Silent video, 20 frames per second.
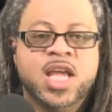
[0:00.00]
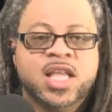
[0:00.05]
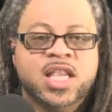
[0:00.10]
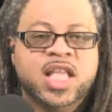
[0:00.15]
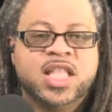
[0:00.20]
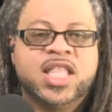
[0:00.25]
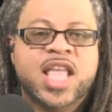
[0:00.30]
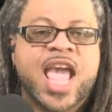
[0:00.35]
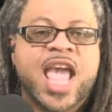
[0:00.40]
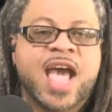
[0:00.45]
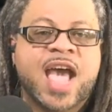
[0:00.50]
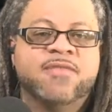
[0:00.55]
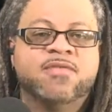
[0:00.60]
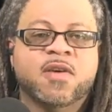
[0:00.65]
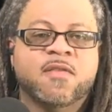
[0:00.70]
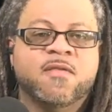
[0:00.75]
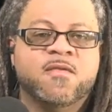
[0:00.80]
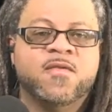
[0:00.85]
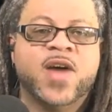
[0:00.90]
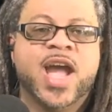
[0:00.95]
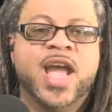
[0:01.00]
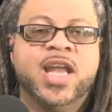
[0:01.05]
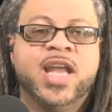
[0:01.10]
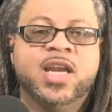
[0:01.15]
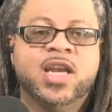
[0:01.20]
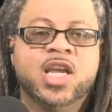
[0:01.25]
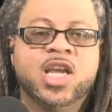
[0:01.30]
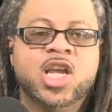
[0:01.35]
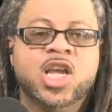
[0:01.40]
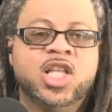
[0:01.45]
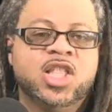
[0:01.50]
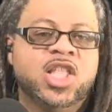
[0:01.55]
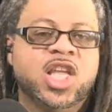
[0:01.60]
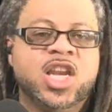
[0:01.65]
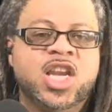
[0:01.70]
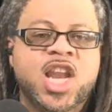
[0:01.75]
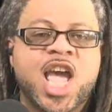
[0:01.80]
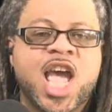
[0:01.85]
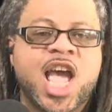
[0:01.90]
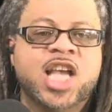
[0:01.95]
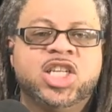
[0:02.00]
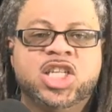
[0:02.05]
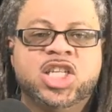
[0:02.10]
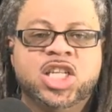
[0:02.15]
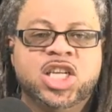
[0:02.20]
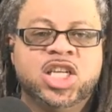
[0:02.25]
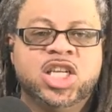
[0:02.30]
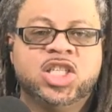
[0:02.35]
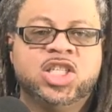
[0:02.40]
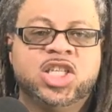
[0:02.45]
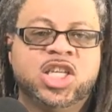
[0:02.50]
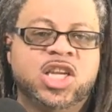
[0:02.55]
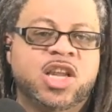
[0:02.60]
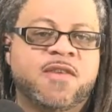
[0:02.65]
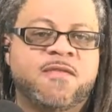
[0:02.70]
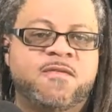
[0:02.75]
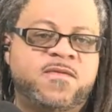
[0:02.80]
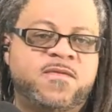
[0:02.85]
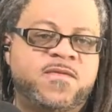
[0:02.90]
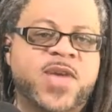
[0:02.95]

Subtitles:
that they have to fight the nationalists and the